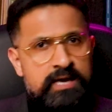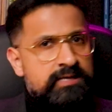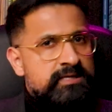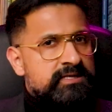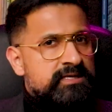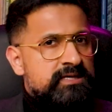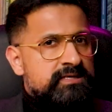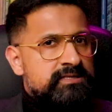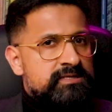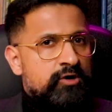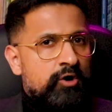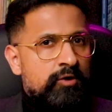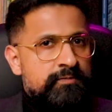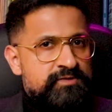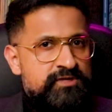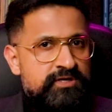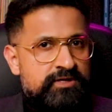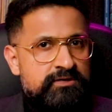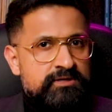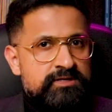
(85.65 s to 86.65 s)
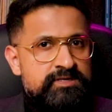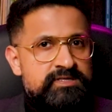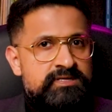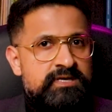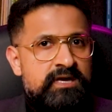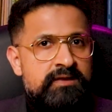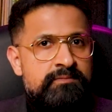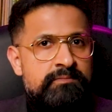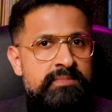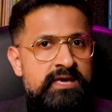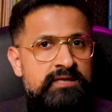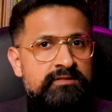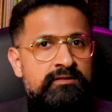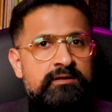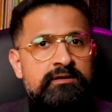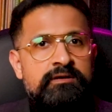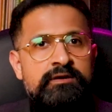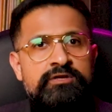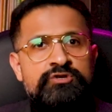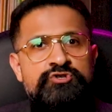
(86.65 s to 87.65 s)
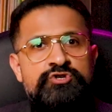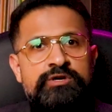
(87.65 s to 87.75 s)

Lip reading: These obstacles can make the learning